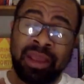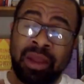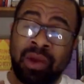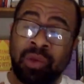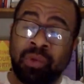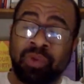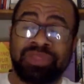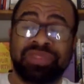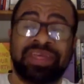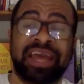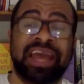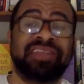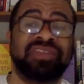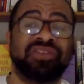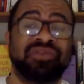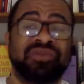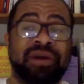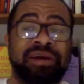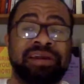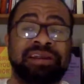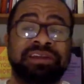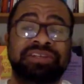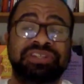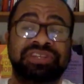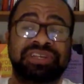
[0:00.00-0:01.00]
with that
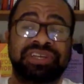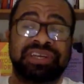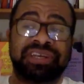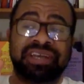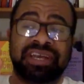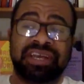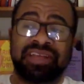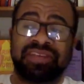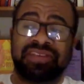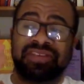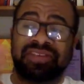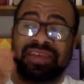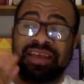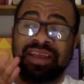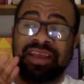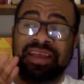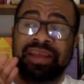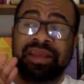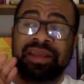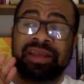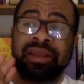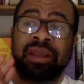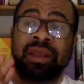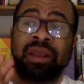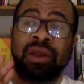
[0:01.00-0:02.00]
strategy, it's
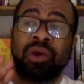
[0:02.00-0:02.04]
saying,